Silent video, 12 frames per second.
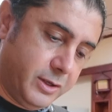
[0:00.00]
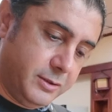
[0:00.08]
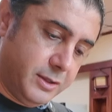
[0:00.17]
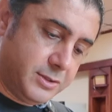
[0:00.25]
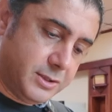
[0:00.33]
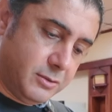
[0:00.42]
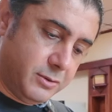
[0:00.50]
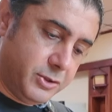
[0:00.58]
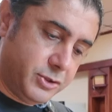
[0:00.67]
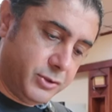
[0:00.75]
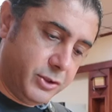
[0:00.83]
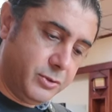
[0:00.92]
at this. I want
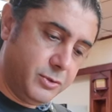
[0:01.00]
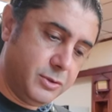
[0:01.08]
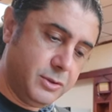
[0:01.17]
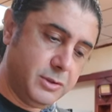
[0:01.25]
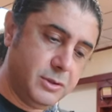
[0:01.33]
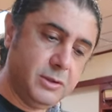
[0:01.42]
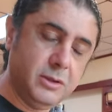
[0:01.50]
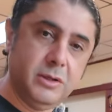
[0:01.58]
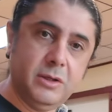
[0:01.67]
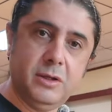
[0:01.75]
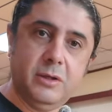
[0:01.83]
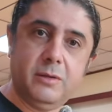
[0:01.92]
to show you.
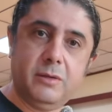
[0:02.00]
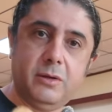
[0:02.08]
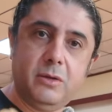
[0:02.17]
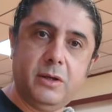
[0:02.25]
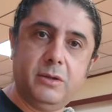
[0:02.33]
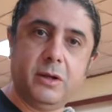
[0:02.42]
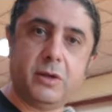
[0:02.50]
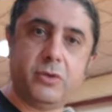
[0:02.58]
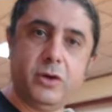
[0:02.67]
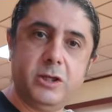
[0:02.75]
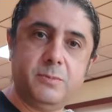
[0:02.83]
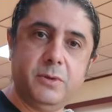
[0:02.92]
Look at the
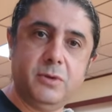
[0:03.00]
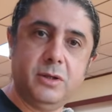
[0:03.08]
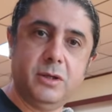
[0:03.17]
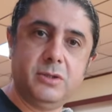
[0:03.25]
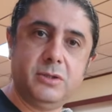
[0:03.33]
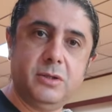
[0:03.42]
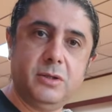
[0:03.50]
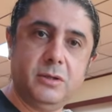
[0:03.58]
crisp on this.